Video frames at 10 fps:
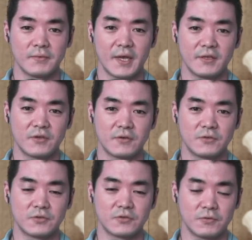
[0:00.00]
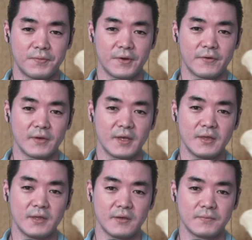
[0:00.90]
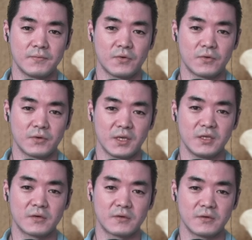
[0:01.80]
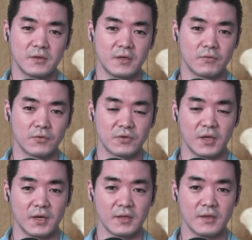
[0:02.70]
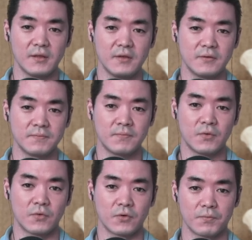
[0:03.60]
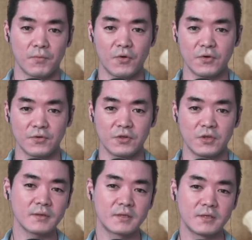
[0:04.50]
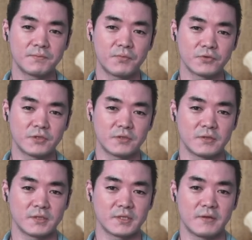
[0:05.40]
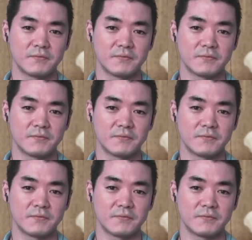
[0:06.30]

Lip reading: anterior superior ilium or internally rotated ilium, or both, this position itself